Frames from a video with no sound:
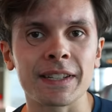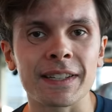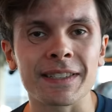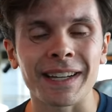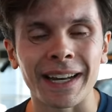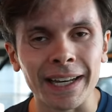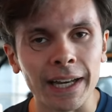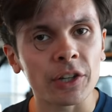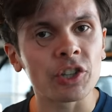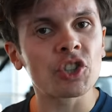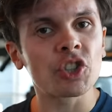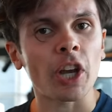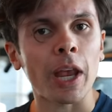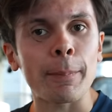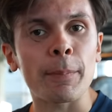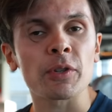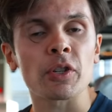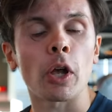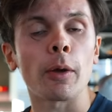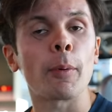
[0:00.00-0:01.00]
because getting in
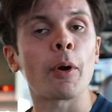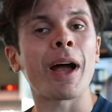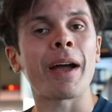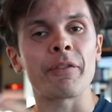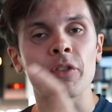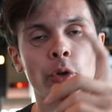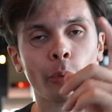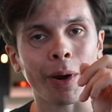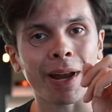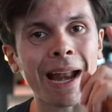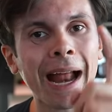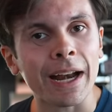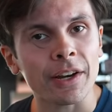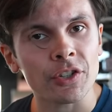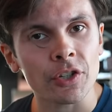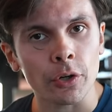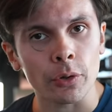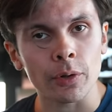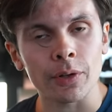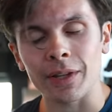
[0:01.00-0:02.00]
shape is all about having the right
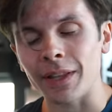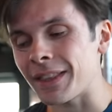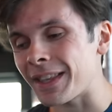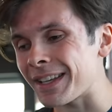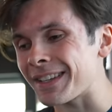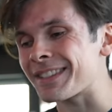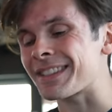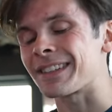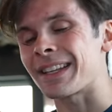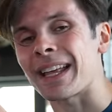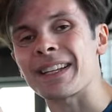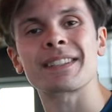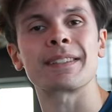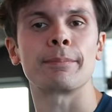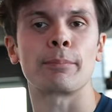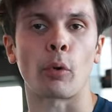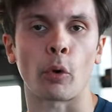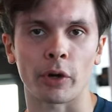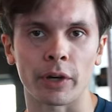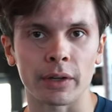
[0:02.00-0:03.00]
attitude and the things less
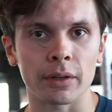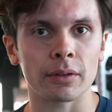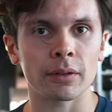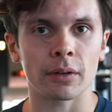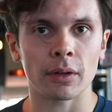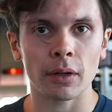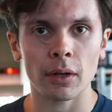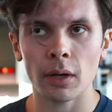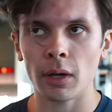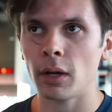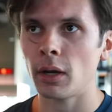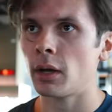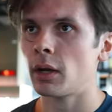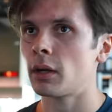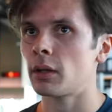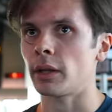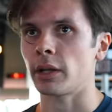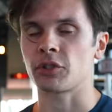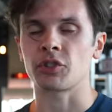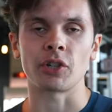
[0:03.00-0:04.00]
important,
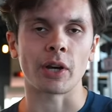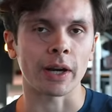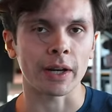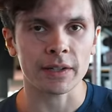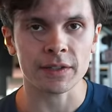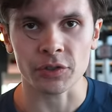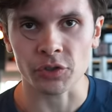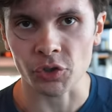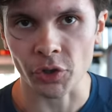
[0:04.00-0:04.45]
like genetics and